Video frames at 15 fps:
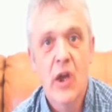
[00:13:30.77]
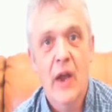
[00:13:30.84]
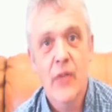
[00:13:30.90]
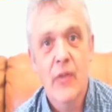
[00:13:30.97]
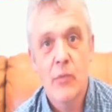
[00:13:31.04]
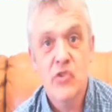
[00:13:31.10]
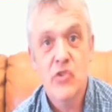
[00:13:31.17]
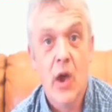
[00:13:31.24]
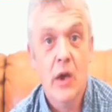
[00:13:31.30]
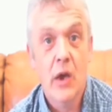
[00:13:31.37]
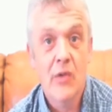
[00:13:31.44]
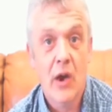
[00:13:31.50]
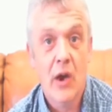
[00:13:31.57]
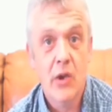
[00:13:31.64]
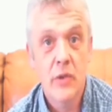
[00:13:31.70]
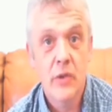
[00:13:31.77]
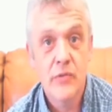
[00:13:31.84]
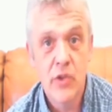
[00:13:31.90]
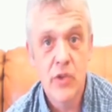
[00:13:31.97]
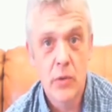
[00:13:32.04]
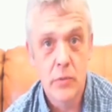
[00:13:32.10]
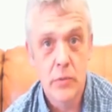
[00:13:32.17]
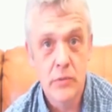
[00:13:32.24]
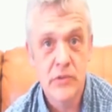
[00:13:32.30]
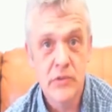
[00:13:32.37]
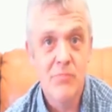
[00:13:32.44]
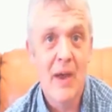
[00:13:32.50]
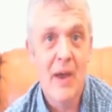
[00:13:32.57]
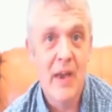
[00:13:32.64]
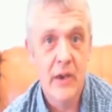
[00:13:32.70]
and there was a hierarchy of
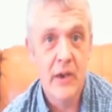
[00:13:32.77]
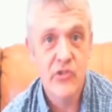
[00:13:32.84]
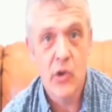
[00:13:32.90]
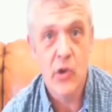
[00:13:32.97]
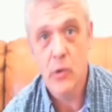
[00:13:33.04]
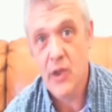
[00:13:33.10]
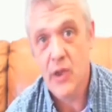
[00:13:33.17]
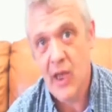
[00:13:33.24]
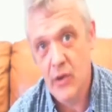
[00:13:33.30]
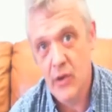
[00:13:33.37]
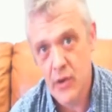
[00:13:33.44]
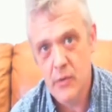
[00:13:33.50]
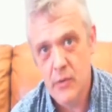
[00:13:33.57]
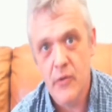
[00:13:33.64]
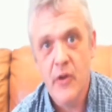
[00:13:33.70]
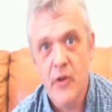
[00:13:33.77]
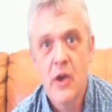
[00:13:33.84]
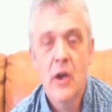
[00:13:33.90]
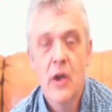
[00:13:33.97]
souls. Man had a soul, a cat didn't.